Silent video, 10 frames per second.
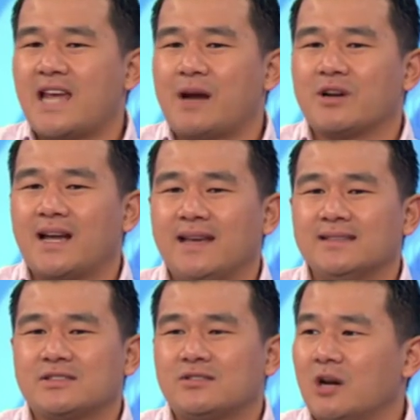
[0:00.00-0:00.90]
camera guy,
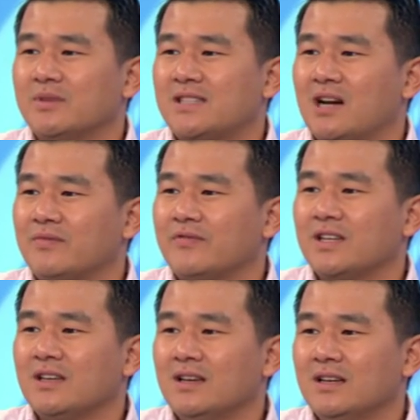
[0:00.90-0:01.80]
his job is tough.
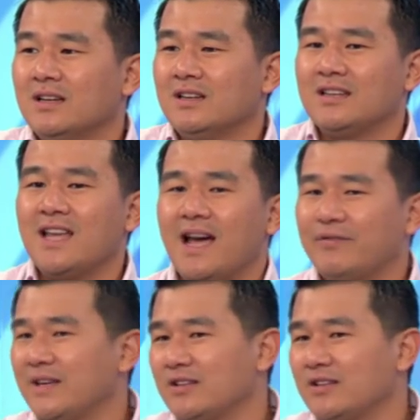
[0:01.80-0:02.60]
Uh, he, not really, no. Yeah, if he